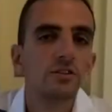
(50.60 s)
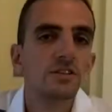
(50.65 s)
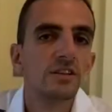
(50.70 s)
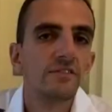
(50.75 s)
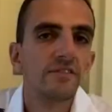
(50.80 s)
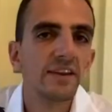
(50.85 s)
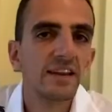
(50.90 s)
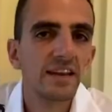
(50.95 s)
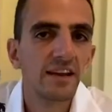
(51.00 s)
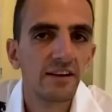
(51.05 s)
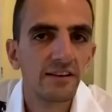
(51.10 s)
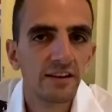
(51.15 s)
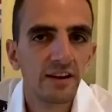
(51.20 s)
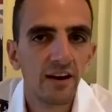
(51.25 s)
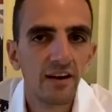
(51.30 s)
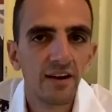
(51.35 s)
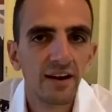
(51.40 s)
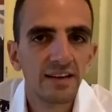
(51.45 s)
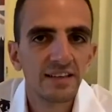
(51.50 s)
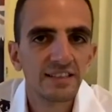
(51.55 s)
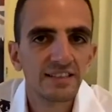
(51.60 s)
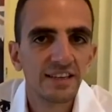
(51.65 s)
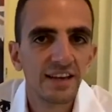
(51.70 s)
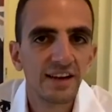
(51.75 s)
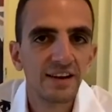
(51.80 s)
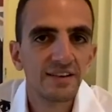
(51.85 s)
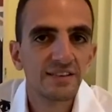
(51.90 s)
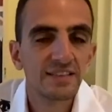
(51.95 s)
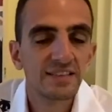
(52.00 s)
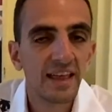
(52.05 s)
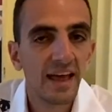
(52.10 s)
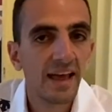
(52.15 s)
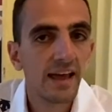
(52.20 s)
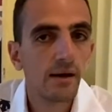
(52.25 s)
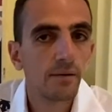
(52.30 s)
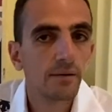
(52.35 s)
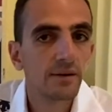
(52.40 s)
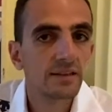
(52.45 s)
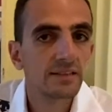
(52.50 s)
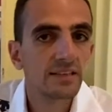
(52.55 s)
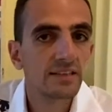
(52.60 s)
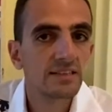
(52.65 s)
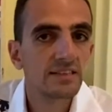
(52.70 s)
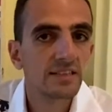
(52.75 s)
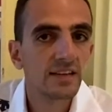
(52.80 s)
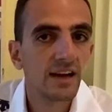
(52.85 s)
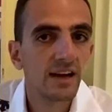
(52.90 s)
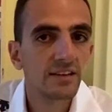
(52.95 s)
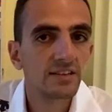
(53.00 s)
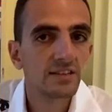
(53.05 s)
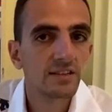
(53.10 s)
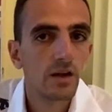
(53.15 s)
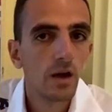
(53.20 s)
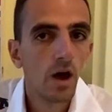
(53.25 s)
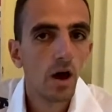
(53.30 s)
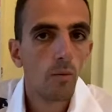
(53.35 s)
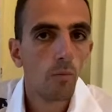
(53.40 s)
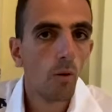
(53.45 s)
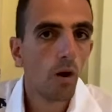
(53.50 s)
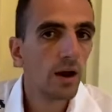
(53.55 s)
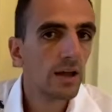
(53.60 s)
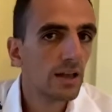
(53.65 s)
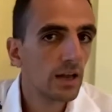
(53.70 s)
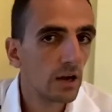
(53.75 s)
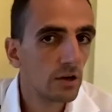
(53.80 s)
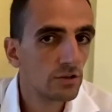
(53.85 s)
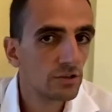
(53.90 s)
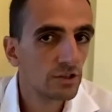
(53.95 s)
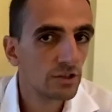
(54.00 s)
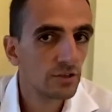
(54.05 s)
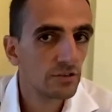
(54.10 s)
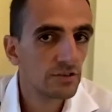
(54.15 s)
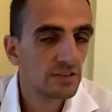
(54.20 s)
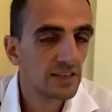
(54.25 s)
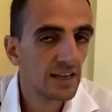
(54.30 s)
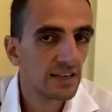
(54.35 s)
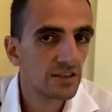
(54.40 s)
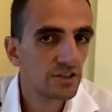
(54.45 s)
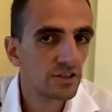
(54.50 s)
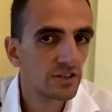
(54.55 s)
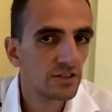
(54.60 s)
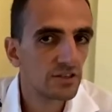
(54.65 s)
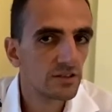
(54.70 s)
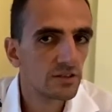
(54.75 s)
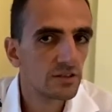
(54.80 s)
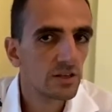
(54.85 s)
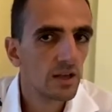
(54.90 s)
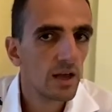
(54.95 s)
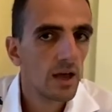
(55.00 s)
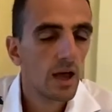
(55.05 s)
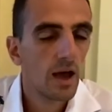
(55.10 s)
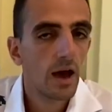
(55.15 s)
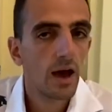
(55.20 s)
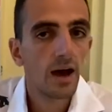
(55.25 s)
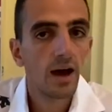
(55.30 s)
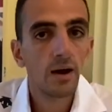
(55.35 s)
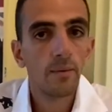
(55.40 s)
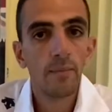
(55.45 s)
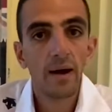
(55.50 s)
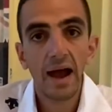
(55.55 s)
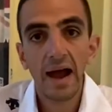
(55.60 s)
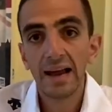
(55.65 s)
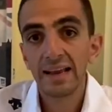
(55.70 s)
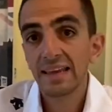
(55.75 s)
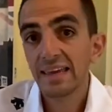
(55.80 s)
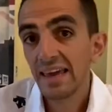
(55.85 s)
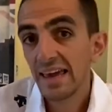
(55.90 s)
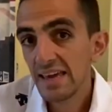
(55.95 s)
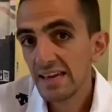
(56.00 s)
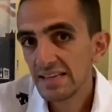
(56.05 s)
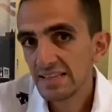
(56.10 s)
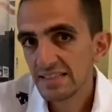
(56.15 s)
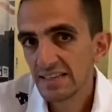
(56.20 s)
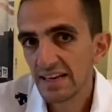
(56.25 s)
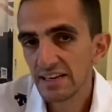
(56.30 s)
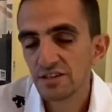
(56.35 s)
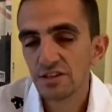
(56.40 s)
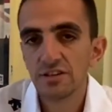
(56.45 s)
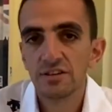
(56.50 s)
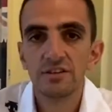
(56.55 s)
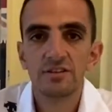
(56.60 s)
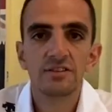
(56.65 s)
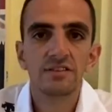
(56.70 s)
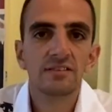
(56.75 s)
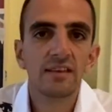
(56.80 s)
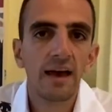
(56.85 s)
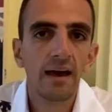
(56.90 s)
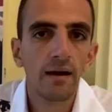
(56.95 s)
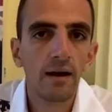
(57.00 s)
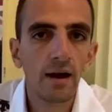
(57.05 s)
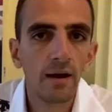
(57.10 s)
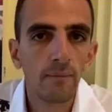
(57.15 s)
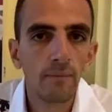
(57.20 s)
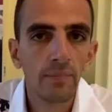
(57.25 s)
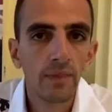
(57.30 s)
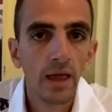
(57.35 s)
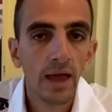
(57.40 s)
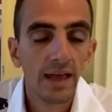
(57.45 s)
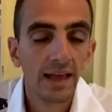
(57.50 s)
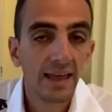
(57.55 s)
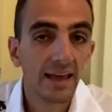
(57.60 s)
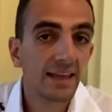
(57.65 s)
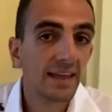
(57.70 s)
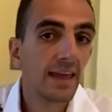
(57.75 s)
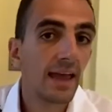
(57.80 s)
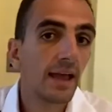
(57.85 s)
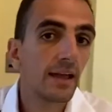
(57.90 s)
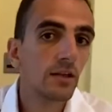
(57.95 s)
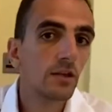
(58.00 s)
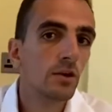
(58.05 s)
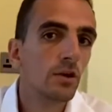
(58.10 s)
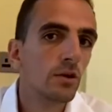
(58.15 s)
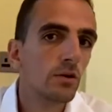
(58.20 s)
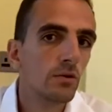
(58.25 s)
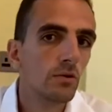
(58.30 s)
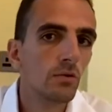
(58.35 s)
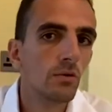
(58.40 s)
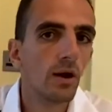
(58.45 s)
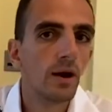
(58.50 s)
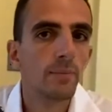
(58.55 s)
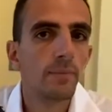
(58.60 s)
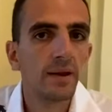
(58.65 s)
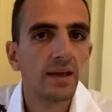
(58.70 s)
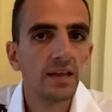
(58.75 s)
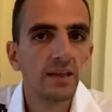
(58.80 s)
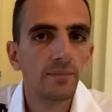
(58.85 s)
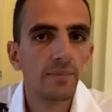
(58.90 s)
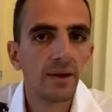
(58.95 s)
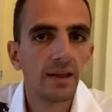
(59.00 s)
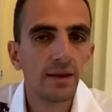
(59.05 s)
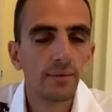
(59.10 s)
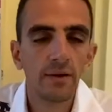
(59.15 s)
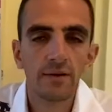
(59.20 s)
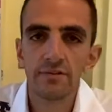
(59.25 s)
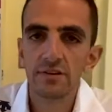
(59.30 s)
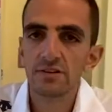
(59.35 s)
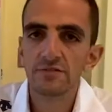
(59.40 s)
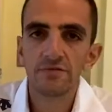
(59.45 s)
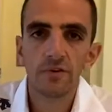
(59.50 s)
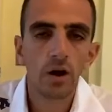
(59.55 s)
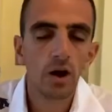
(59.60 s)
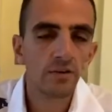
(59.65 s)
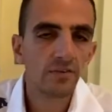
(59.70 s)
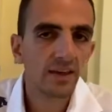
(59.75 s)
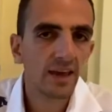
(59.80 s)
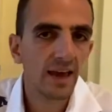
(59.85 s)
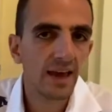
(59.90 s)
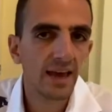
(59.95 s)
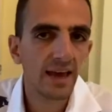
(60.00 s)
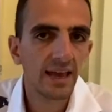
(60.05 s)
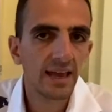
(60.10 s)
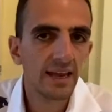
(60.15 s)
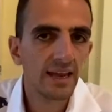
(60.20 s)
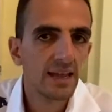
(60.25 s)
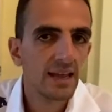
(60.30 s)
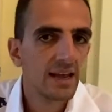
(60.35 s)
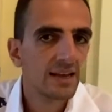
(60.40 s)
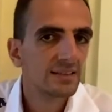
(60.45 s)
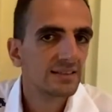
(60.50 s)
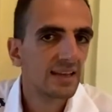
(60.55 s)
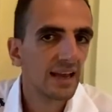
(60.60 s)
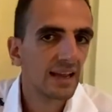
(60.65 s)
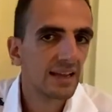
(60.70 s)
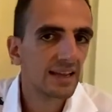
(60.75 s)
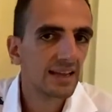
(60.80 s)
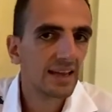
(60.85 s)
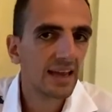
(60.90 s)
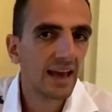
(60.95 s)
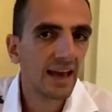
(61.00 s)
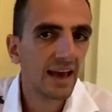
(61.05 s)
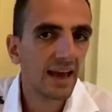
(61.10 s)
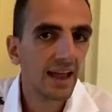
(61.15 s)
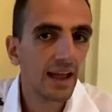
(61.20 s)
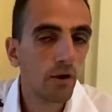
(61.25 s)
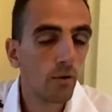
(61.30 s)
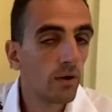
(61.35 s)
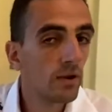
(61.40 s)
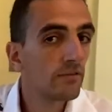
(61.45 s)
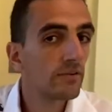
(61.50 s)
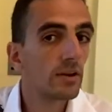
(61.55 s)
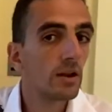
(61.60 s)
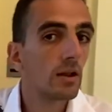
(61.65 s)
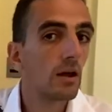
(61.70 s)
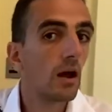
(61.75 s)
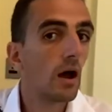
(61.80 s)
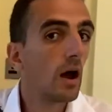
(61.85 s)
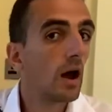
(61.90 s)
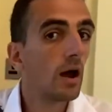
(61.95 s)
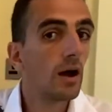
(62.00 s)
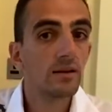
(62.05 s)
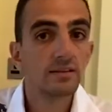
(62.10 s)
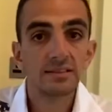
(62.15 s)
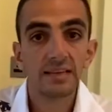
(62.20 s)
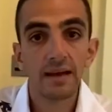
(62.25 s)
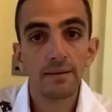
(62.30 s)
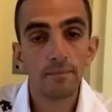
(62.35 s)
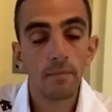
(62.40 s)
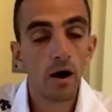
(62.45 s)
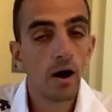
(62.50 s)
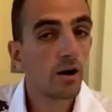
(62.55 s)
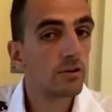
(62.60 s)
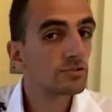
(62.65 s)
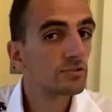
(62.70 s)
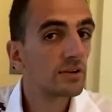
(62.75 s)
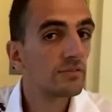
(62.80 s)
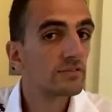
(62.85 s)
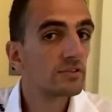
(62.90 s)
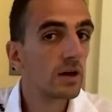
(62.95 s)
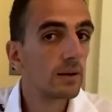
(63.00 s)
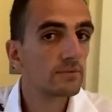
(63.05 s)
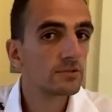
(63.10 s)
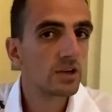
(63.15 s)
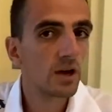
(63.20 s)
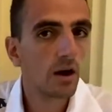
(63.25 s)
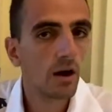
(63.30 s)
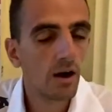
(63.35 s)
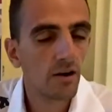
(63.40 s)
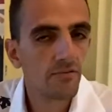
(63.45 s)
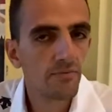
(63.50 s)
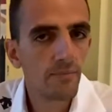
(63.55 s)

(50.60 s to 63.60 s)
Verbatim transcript: video guys. So today I'm going to discuss my go-to sessions um, and key sessions that um, can get you a PB, whether it's 5K, 10K, or even uh, 10 miles, or even up to half